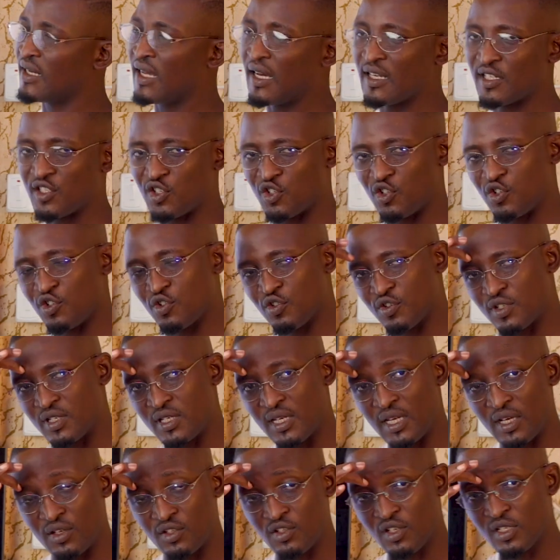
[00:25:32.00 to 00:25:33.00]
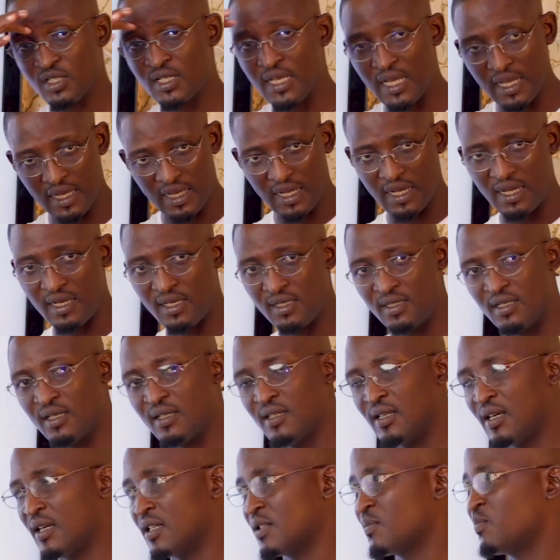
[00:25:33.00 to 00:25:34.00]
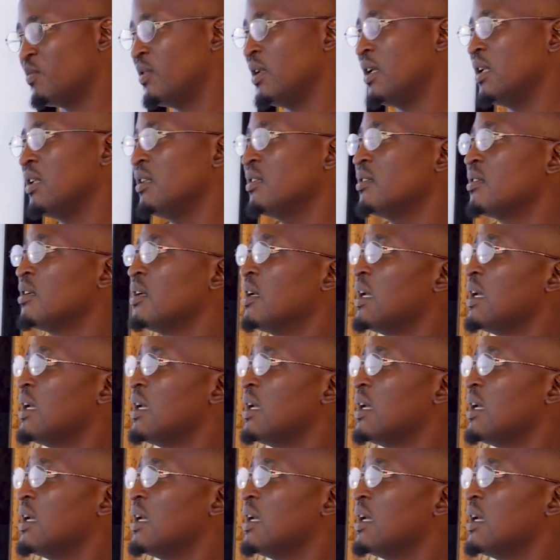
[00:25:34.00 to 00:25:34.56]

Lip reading: as used now, just like I did explain,